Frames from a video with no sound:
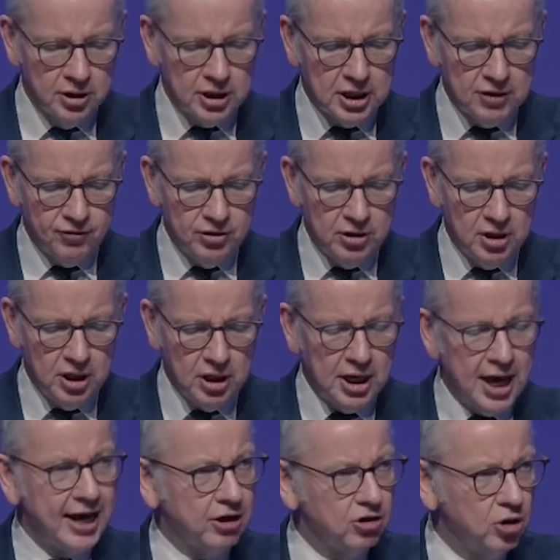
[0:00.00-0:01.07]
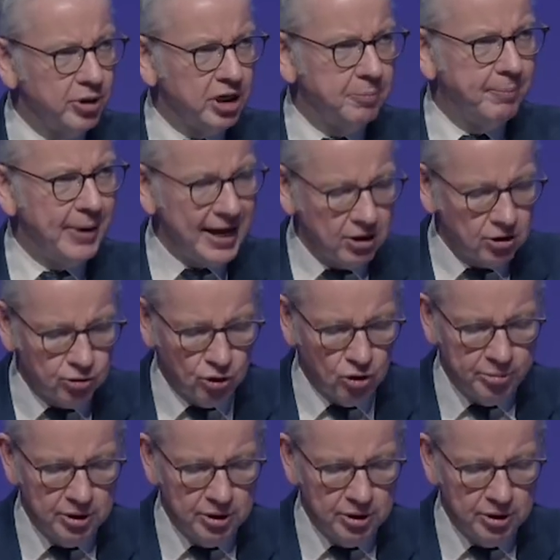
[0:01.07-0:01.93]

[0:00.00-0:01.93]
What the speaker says: given the economic backdrop,